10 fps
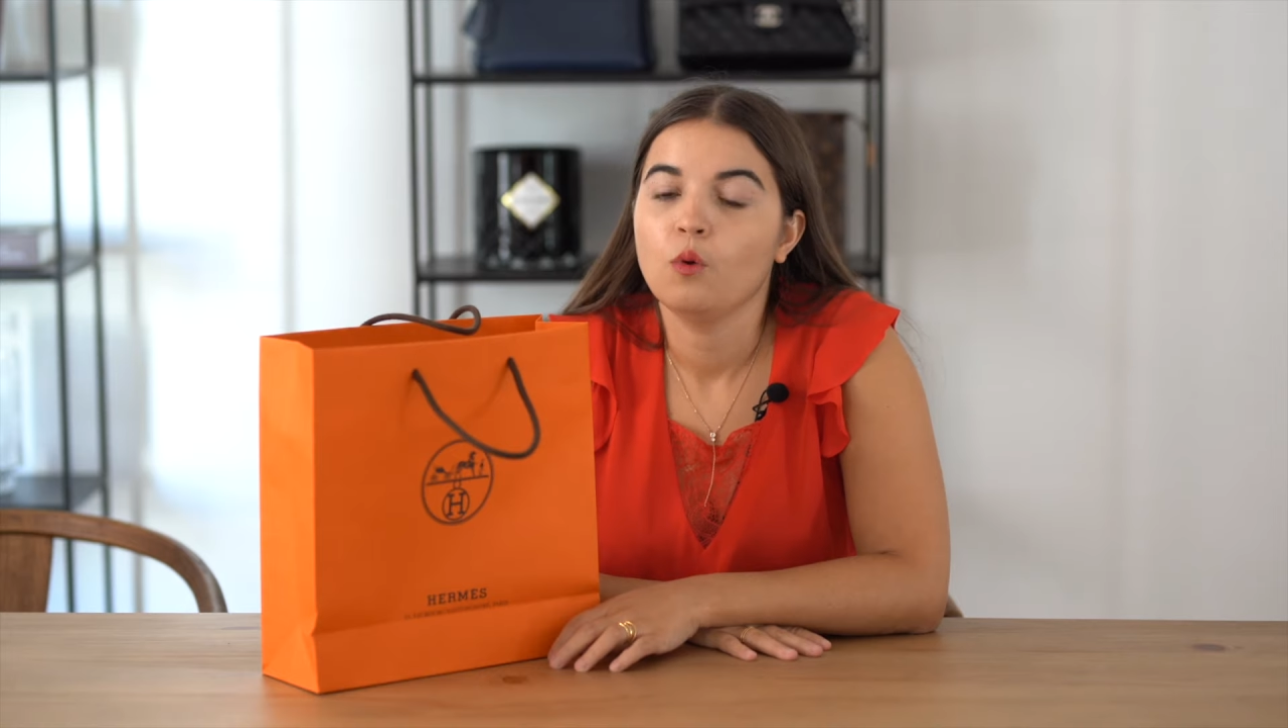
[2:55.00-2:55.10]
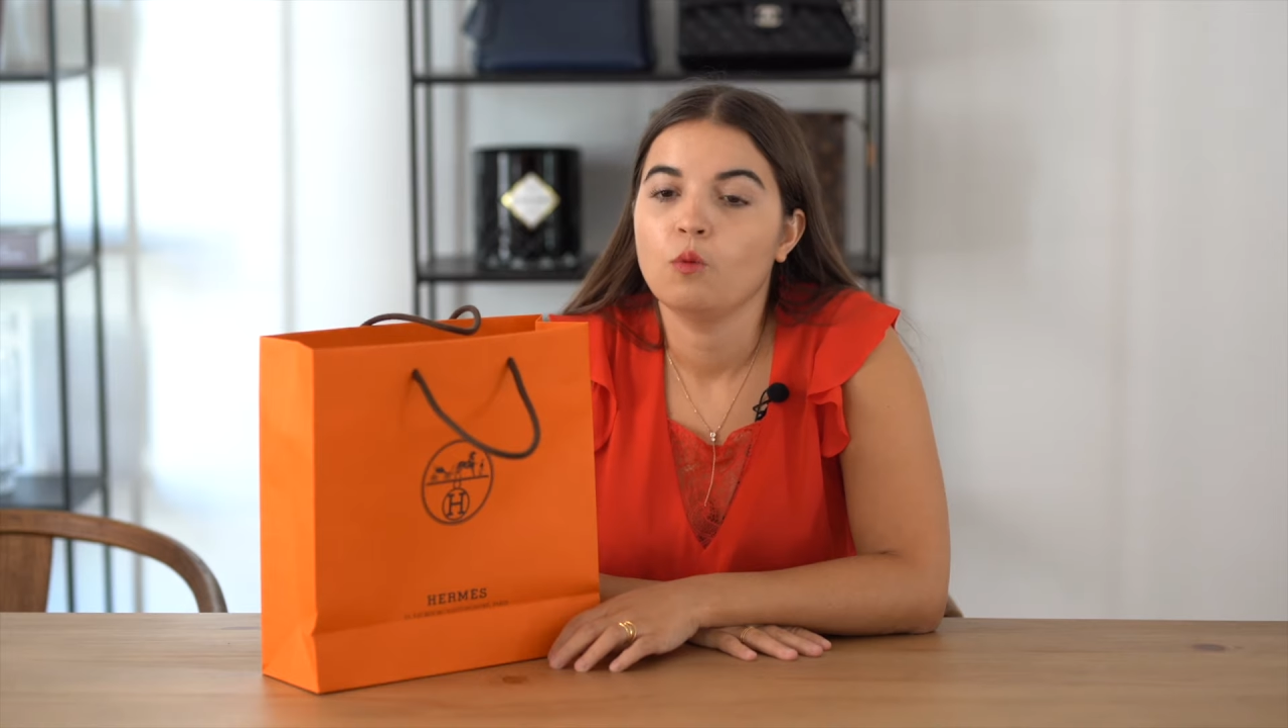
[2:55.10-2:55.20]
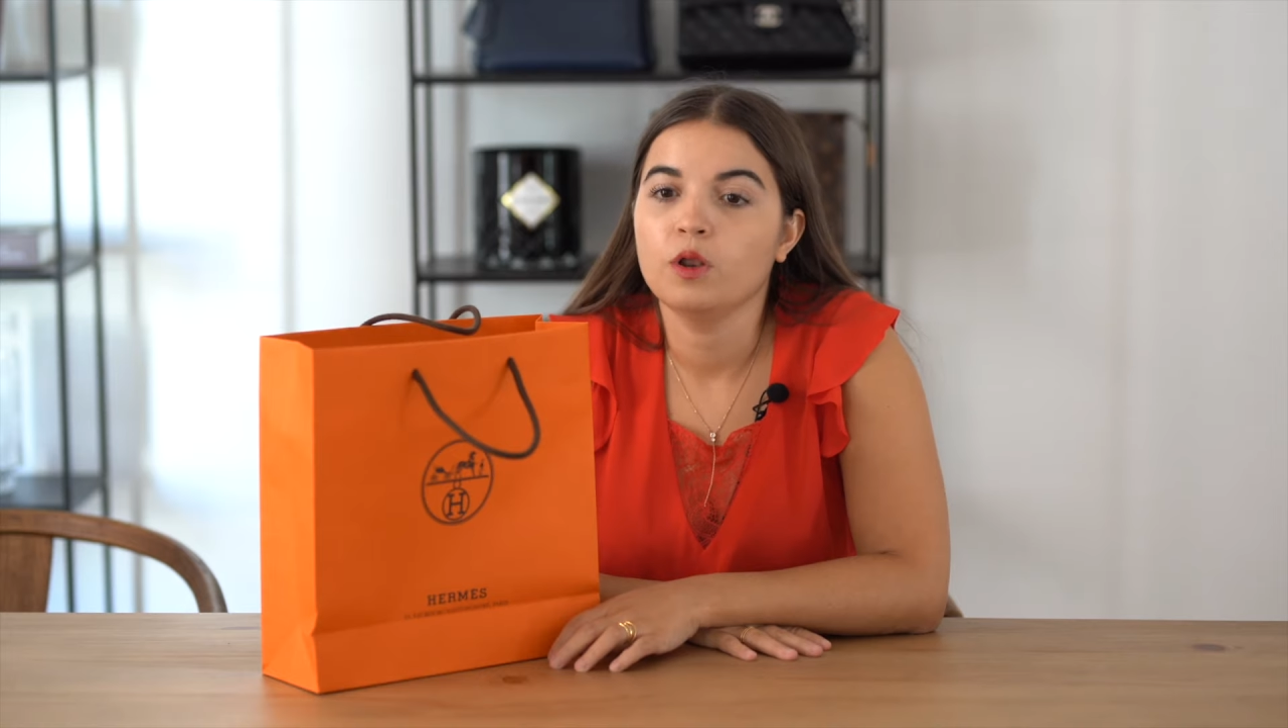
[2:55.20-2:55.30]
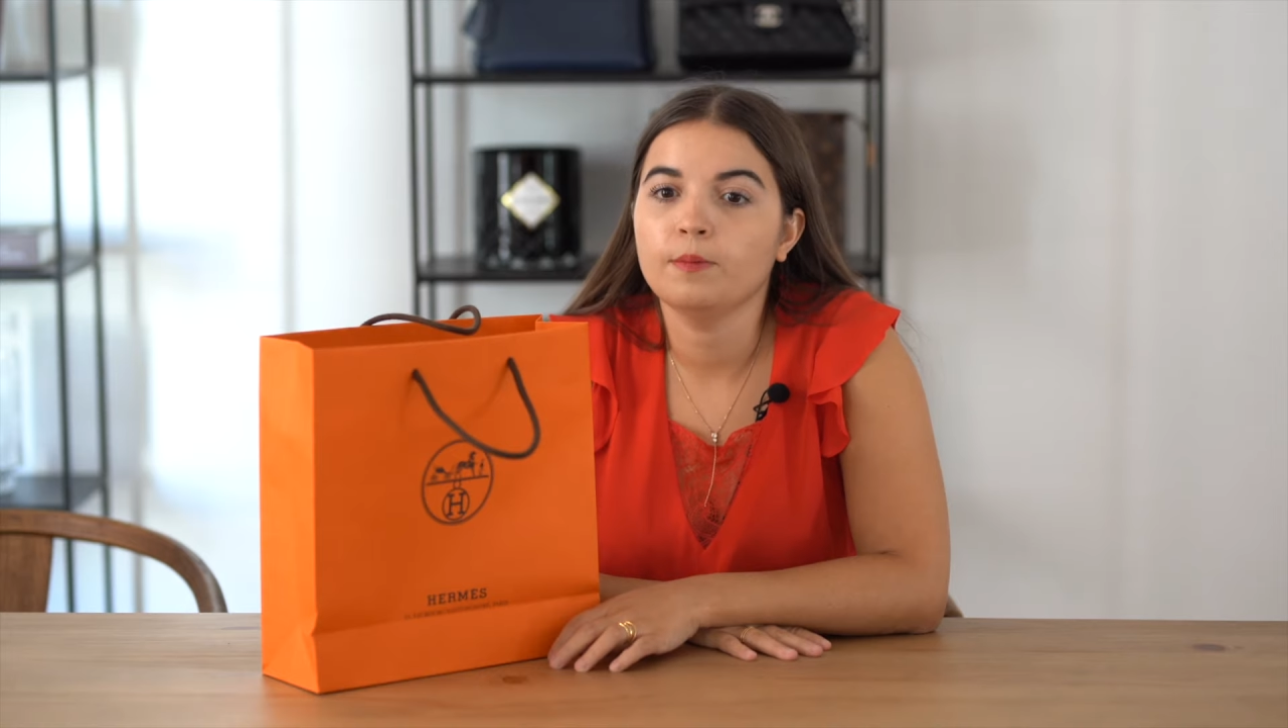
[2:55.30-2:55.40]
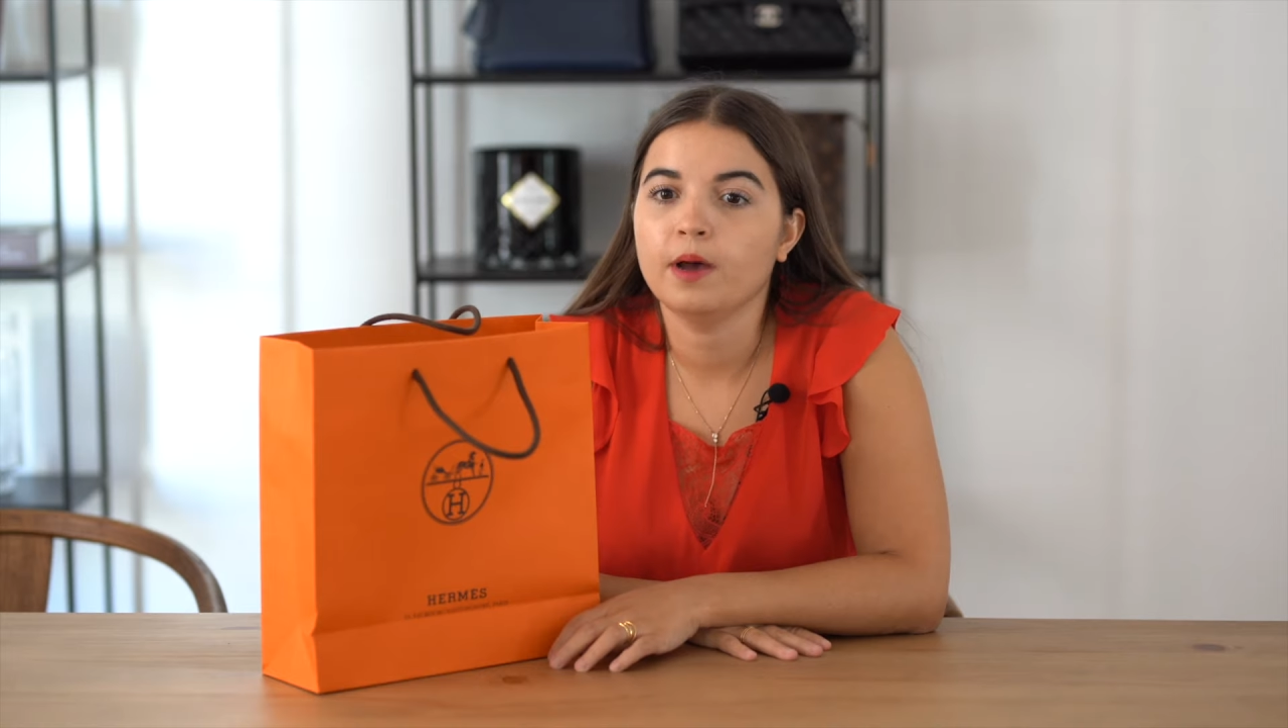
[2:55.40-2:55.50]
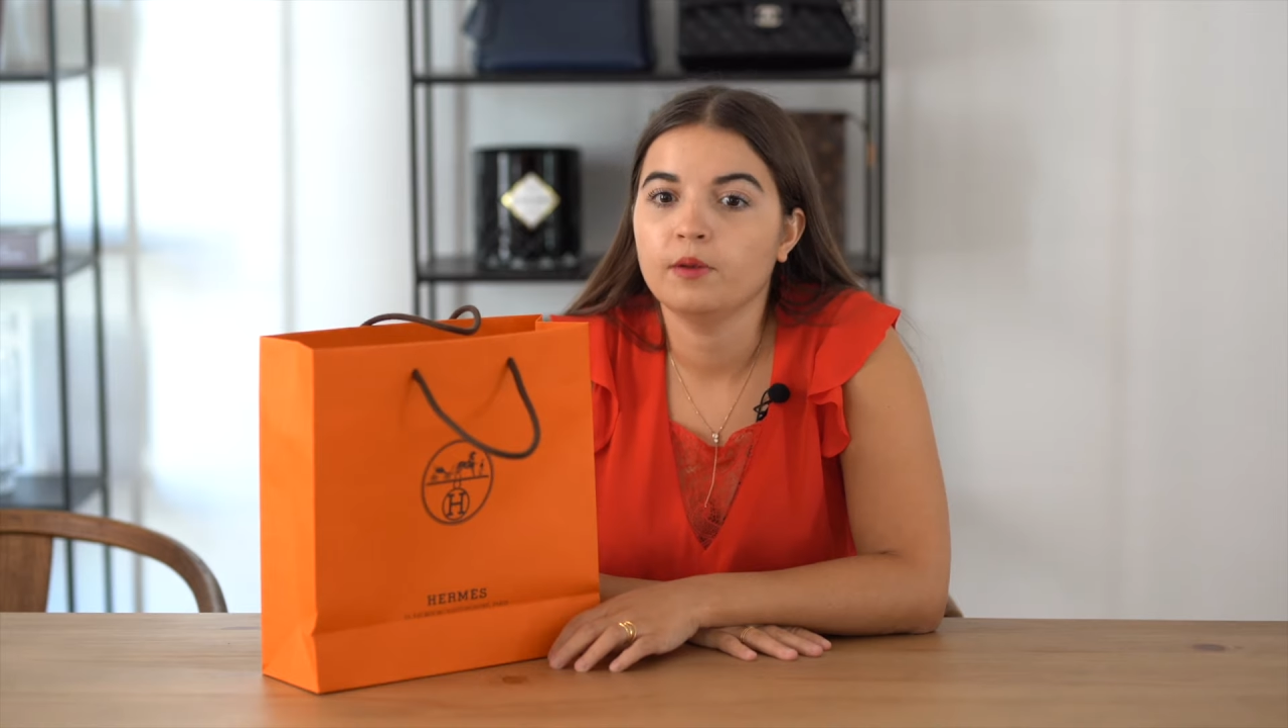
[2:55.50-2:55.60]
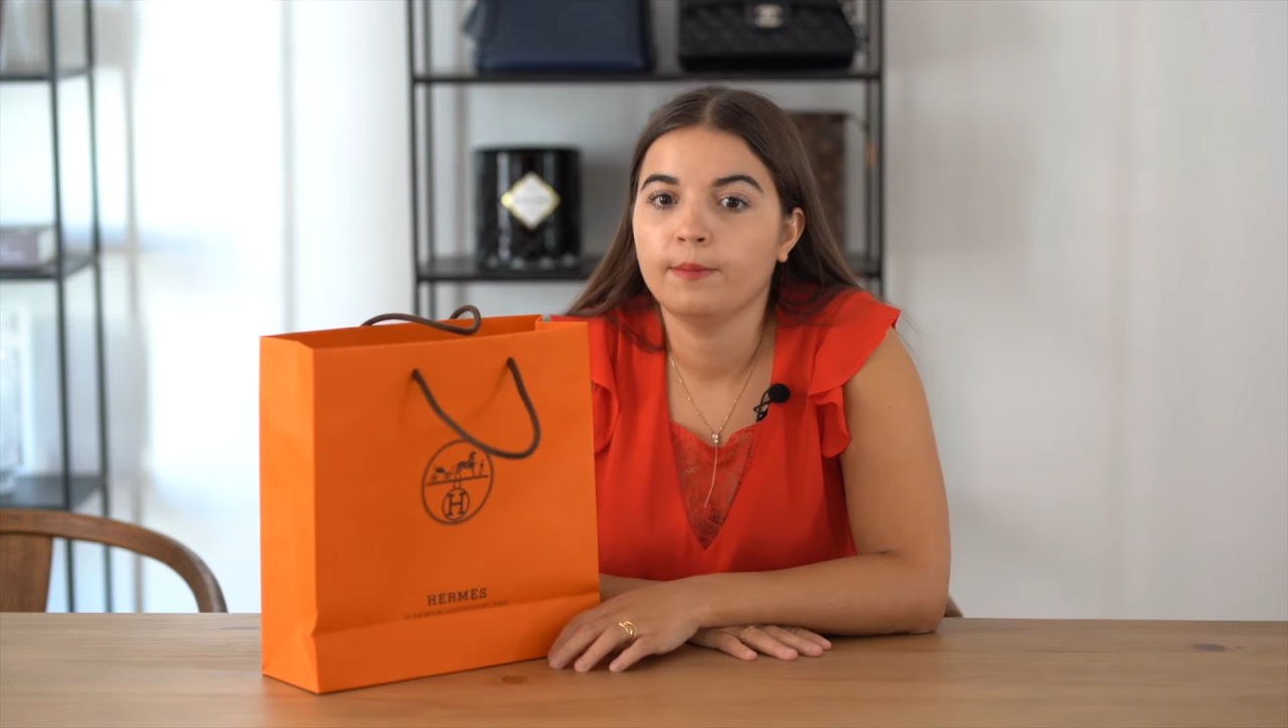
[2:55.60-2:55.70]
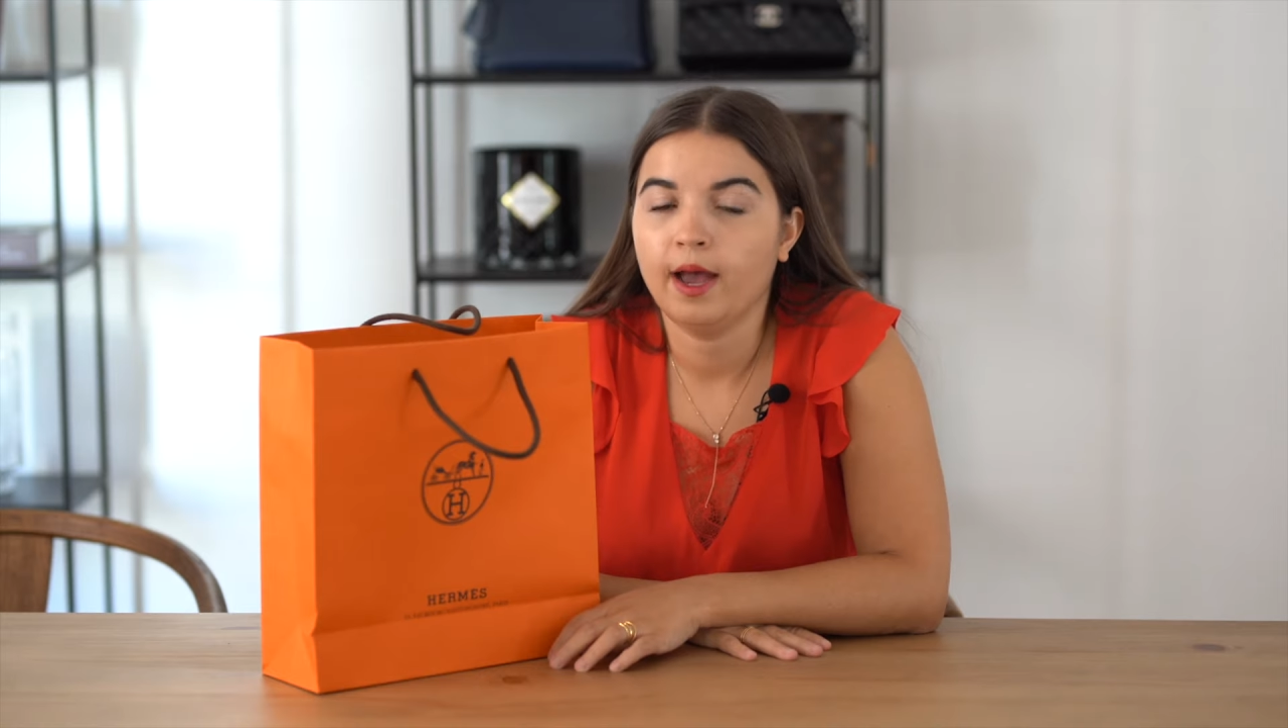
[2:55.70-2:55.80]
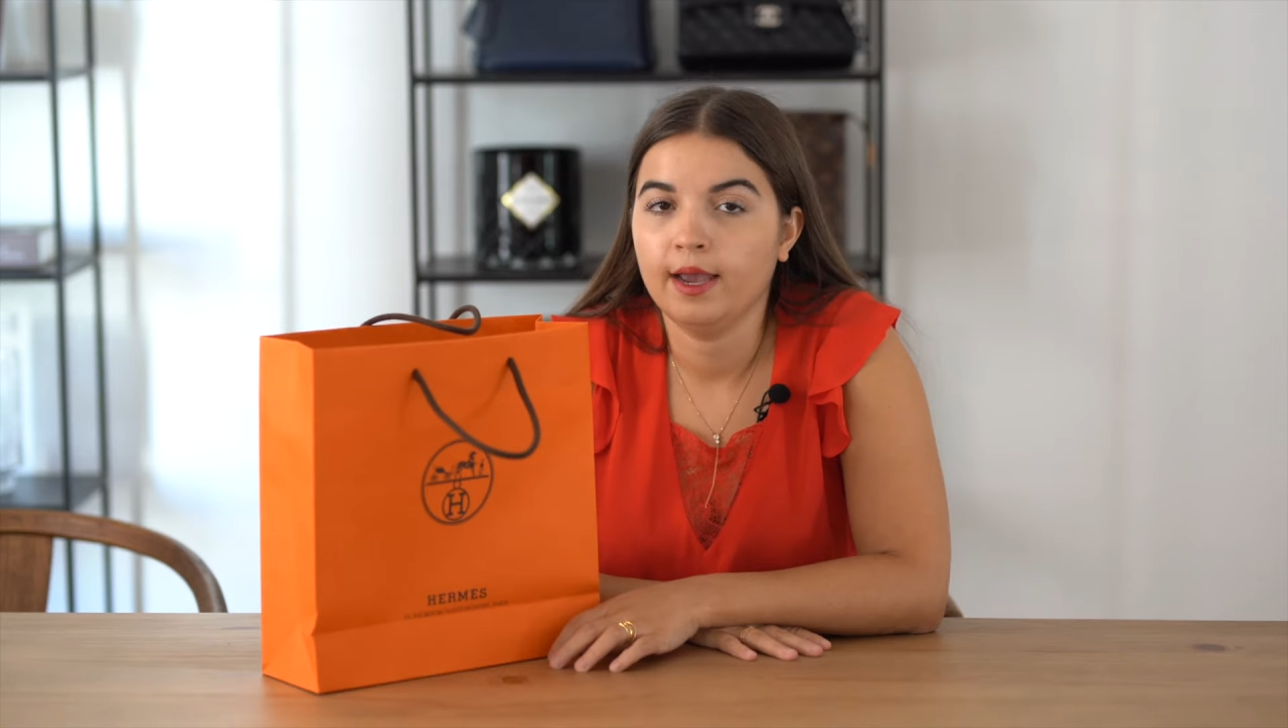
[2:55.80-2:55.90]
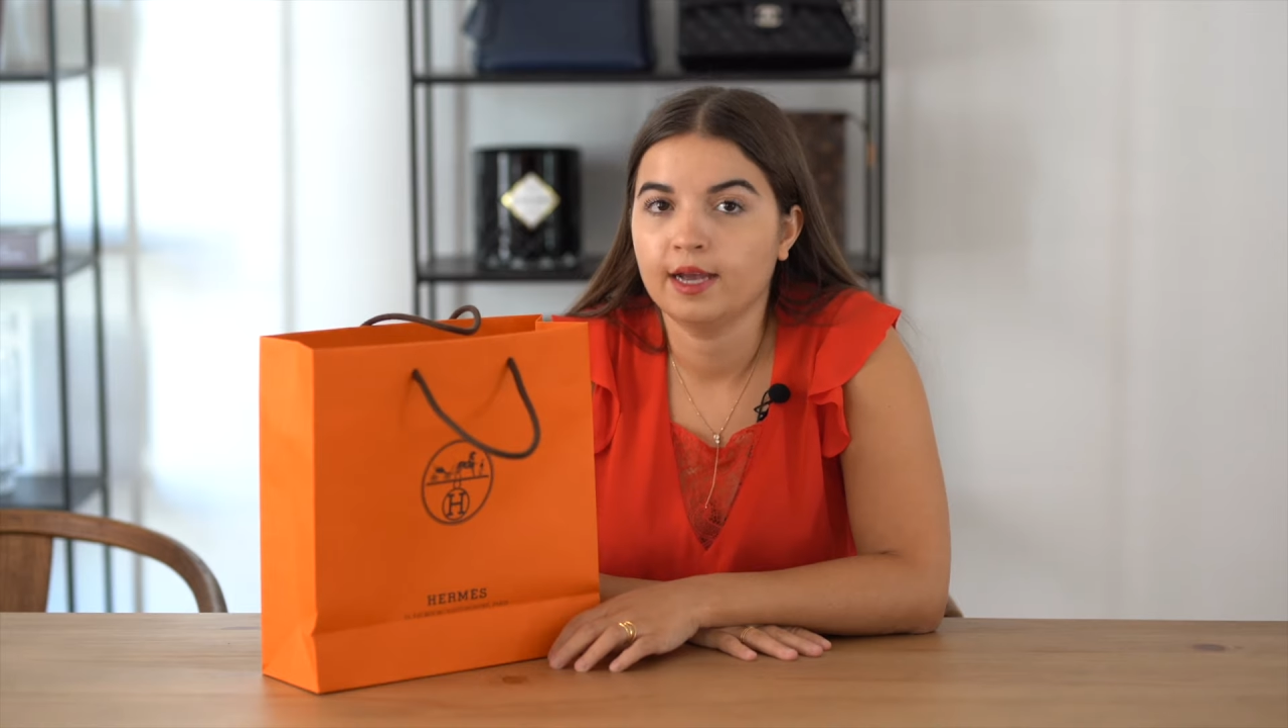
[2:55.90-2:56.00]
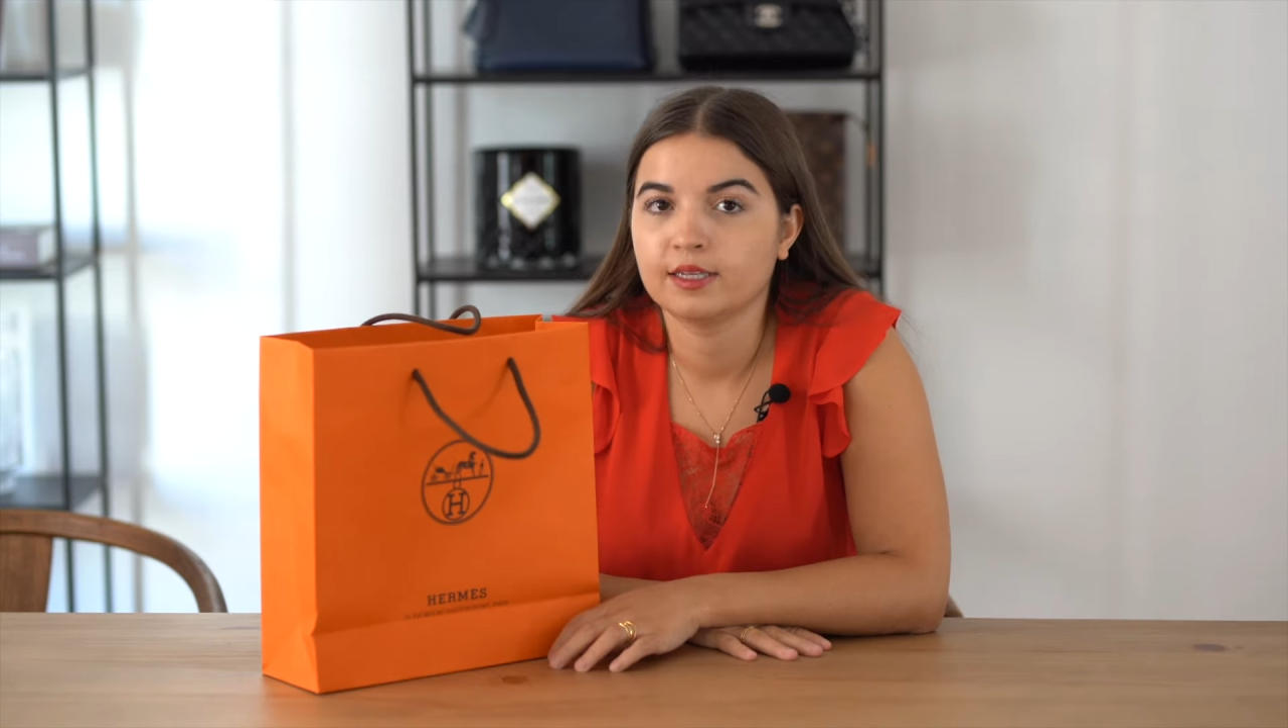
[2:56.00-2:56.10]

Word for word: when you buy a bag